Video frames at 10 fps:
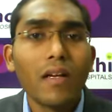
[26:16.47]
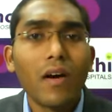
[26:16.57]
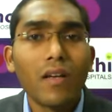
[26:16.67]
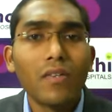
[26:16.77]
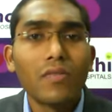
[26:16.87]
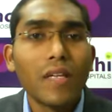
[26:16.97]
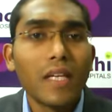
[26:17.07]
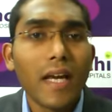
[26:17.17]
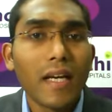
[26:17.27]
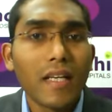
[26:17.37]
are usually
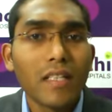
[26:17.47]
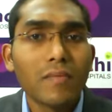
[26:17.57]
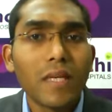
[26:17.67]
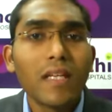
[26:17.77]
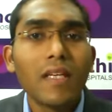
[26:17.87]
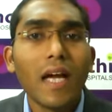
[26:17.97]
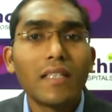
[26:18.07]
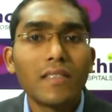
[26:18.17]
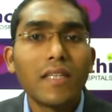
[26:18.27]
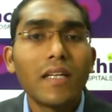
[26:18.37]
characterized by,
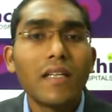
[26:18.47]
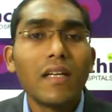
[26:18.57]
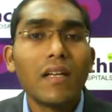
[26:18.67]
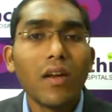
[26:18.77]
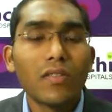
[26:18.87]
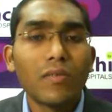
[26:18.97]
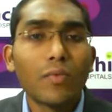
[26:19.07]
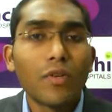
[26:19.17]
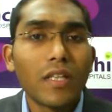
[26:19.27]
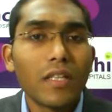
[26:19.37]
as I said, loss of
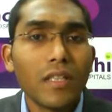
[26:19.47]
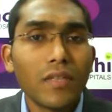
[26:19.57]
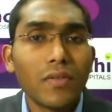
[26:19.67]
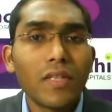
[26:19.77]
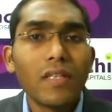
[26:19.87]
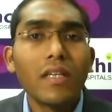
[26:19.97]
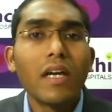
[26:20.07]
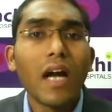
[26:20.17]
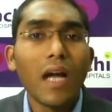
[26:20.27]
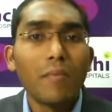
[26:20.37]
protein in the urine,
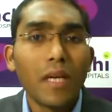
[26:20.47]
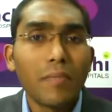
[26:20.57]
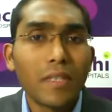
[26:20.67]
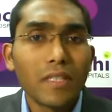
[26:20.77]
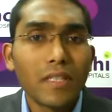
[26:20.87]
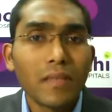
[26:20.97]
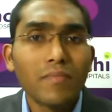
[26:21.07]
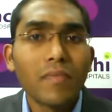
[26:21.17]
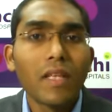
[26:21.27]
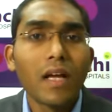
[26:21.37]
high blood pressure,
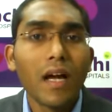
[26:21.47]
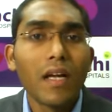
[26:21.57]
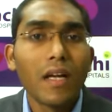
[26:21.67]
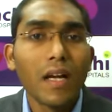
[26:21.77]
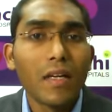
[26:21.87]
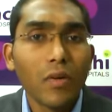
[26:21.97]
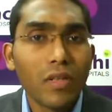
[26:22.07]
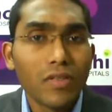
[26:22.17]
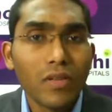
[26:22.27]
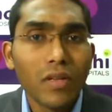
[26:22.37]
high
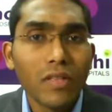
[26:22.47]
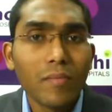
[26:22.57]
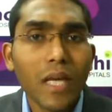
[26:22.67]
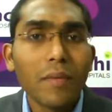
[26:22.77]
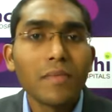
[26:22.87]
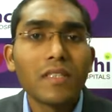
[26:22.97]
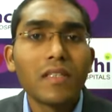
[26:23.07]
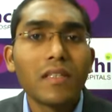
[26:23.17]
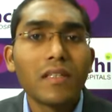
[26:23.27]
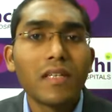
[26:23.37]
cholesterol sometimes,
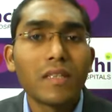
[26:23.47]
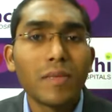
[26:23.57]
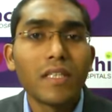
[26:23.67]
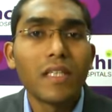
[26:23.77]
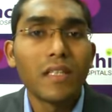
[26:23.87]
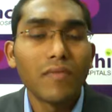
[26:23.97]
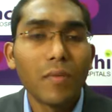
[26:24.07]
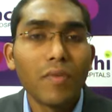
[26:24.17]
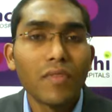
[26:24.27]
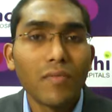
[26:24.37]
especially in the
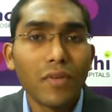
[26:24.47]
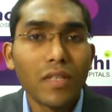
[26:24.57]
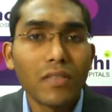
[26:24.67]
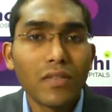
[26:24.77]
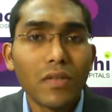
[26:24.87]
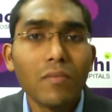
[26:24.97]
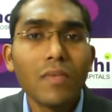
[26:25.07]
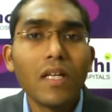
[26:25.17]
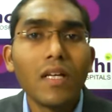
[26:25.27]
form of nephrotic syndrome.